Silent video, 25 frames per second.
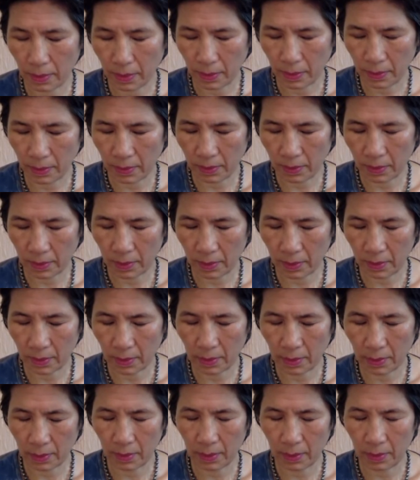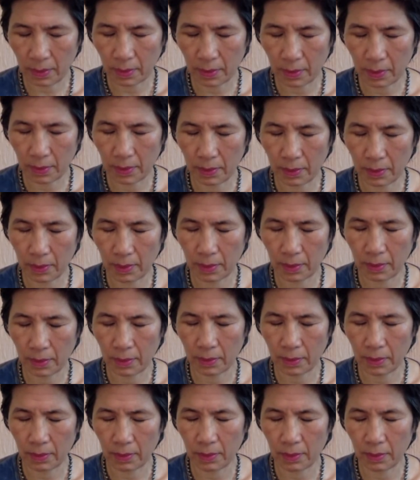
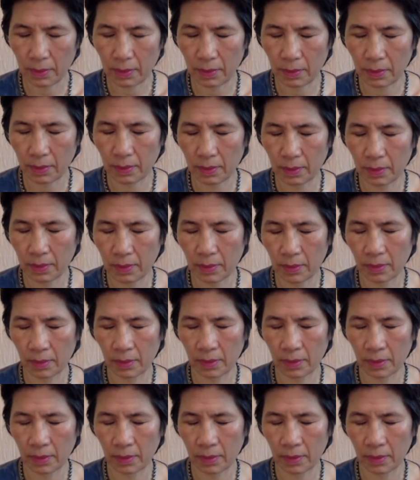(no one is talking)